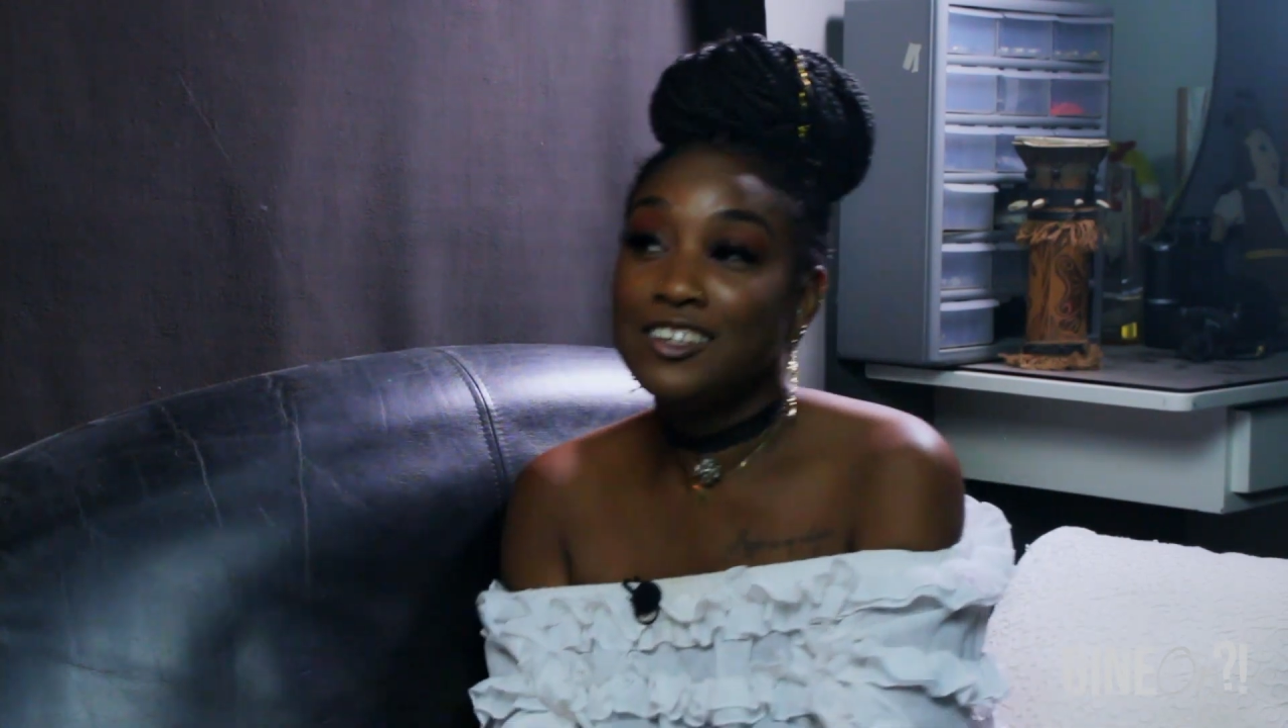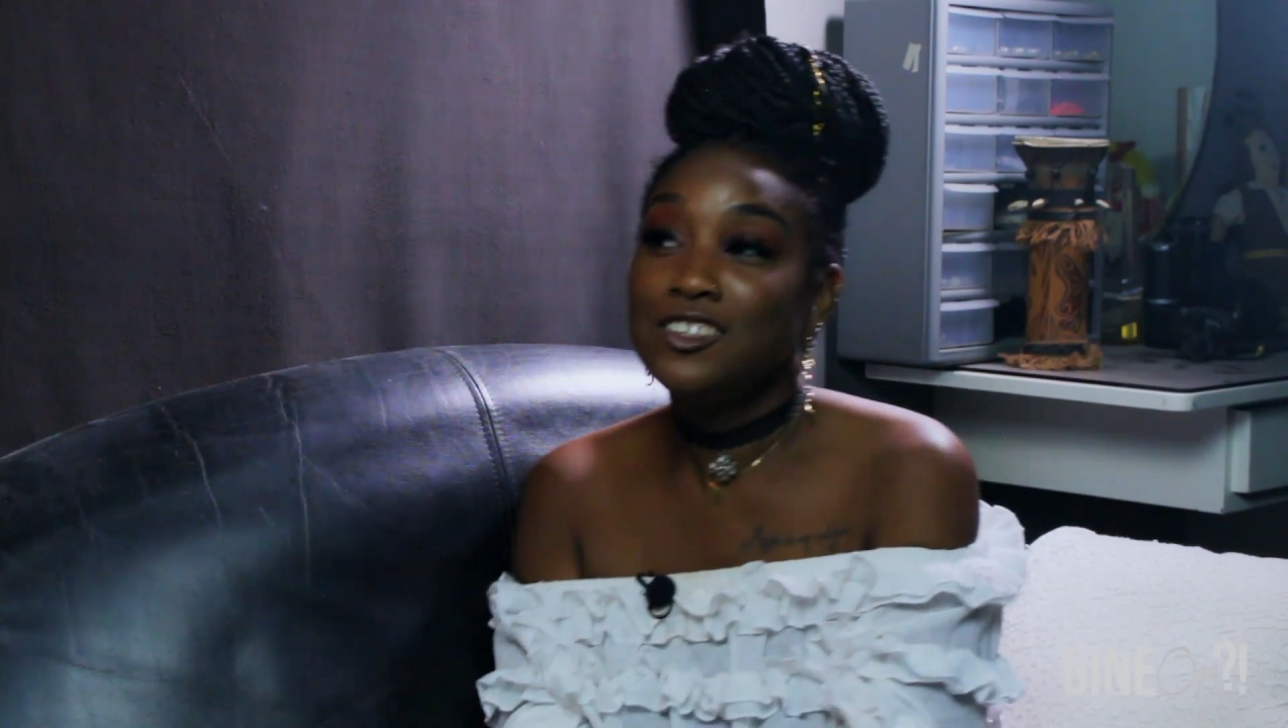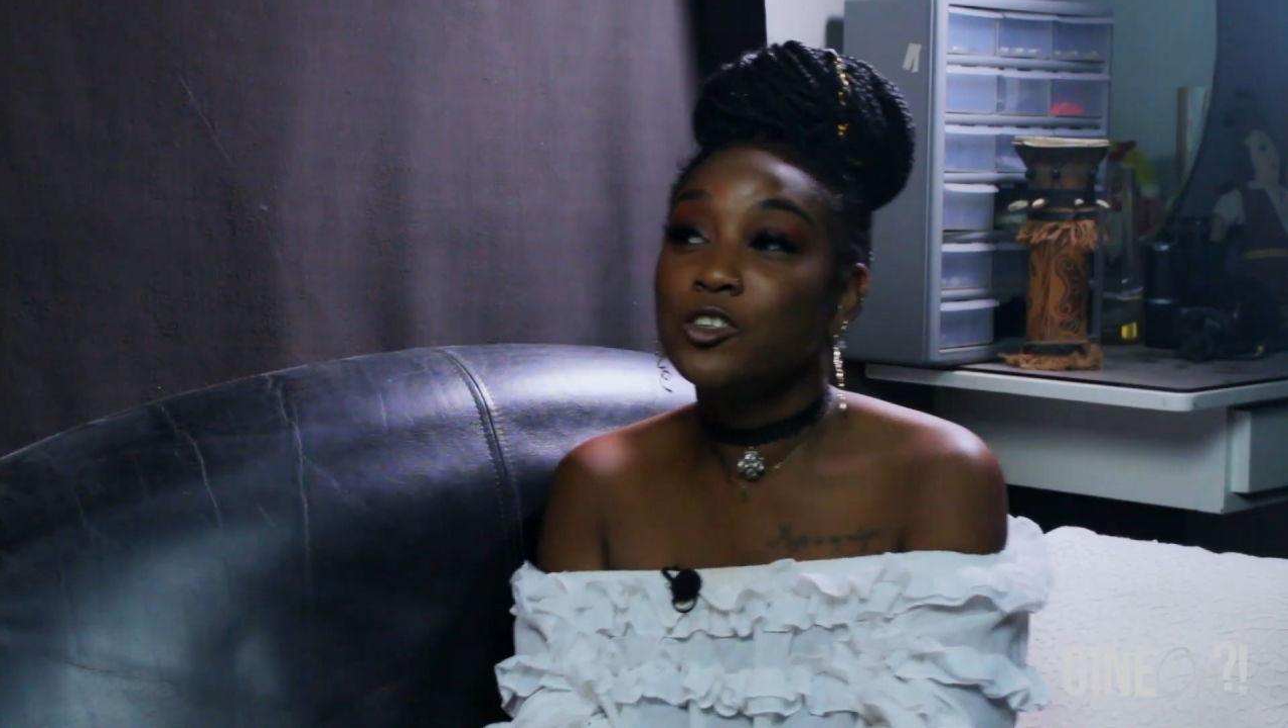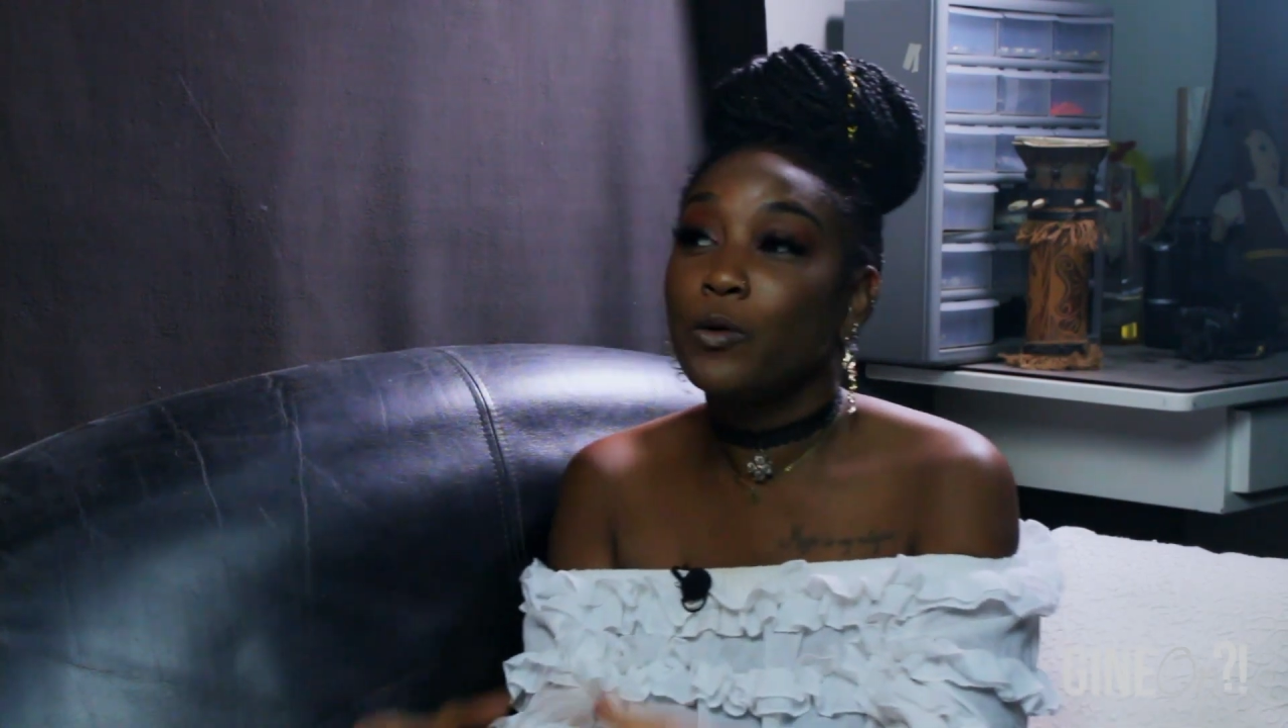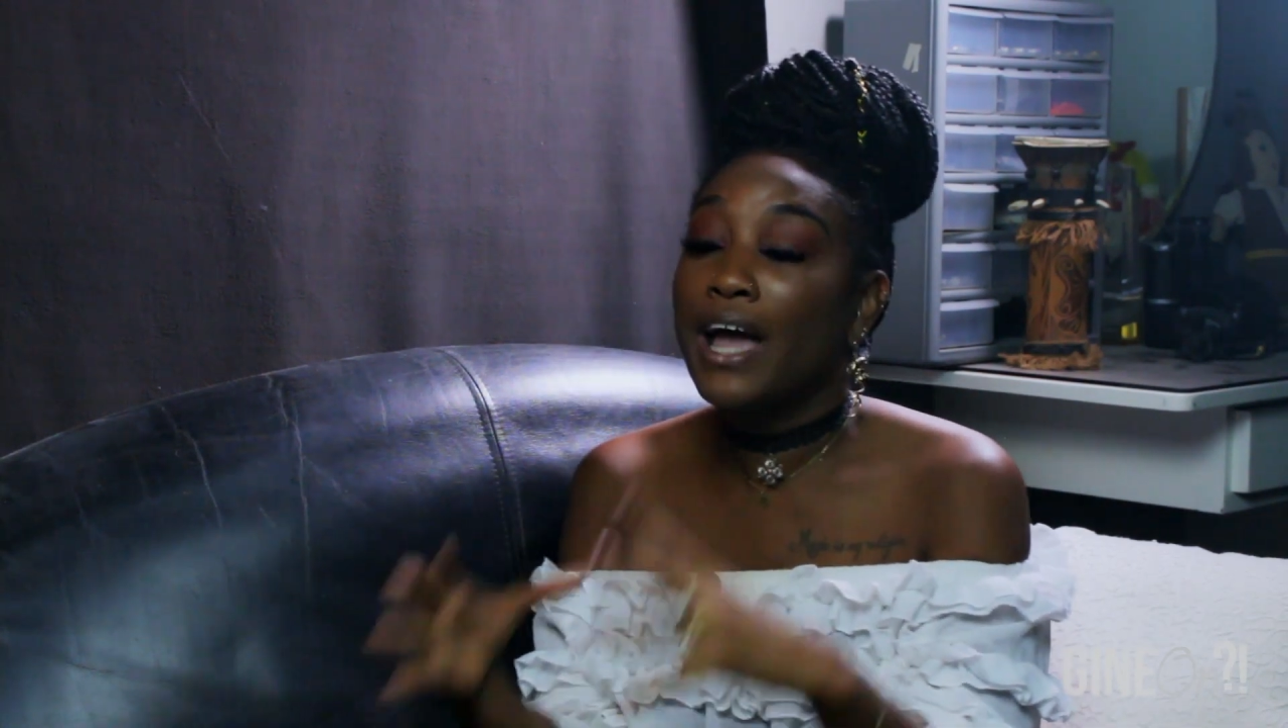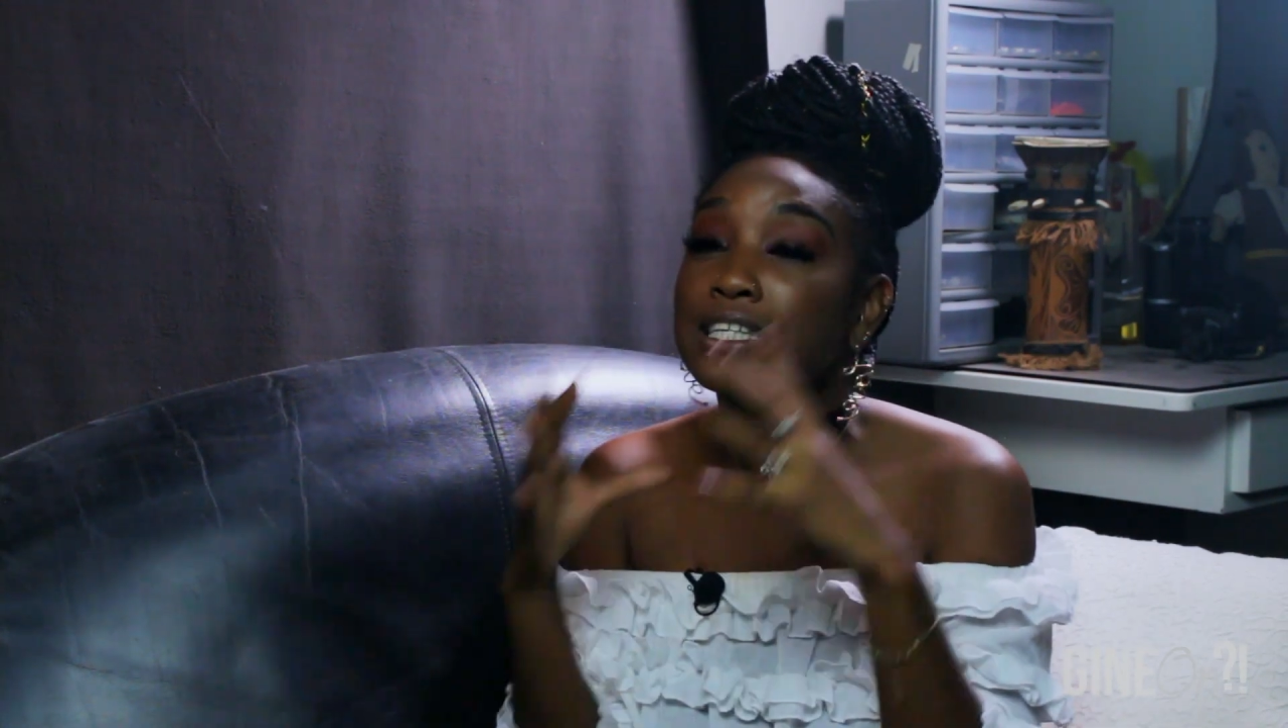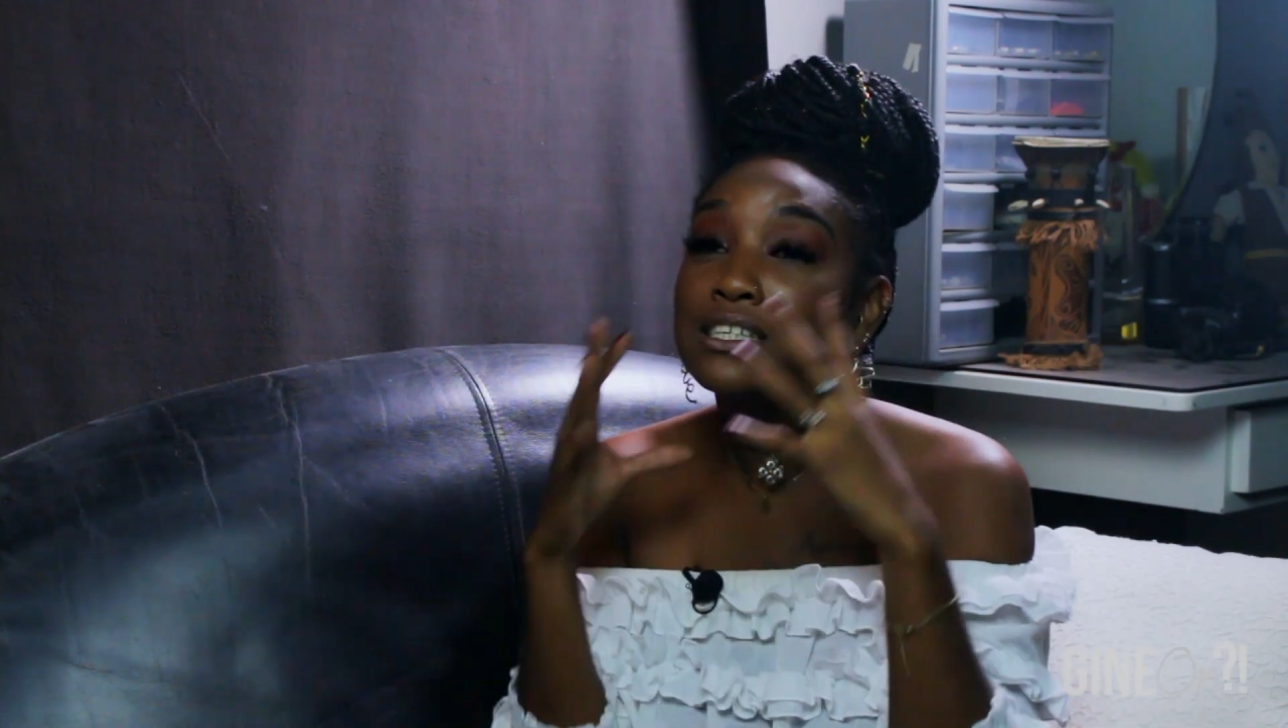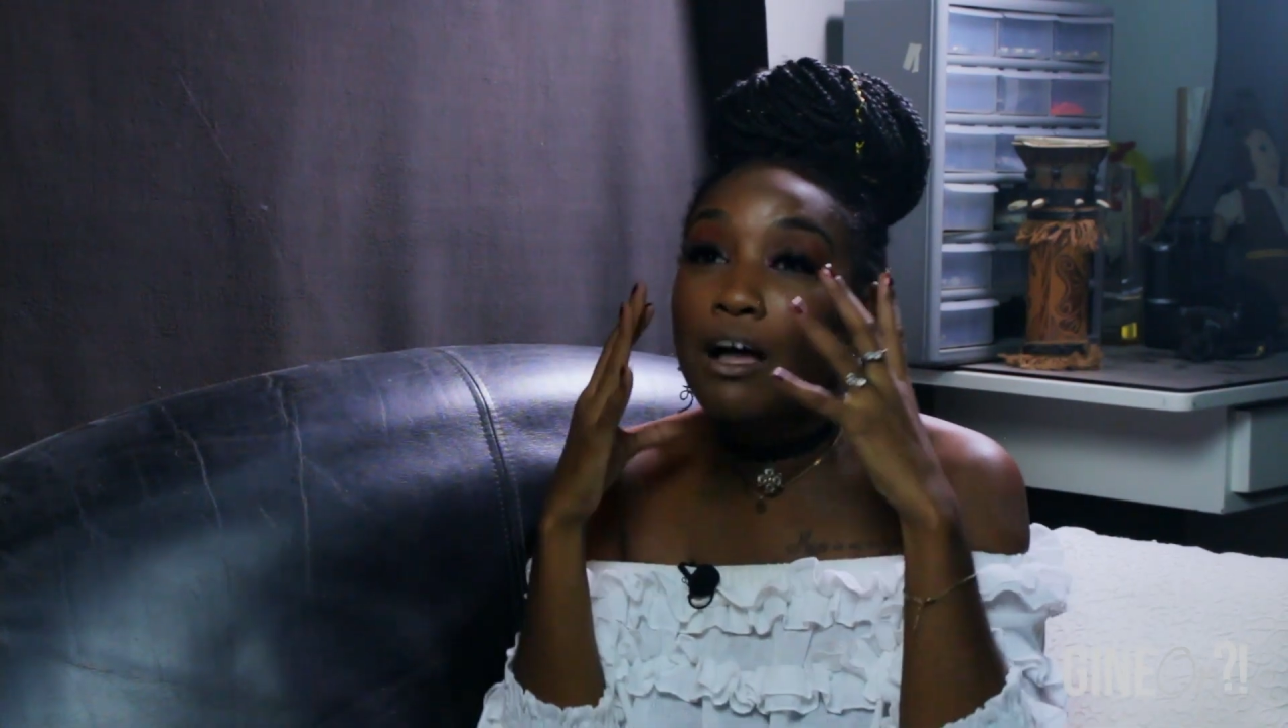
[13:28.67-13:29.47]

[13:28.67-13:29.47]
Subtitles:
So I had to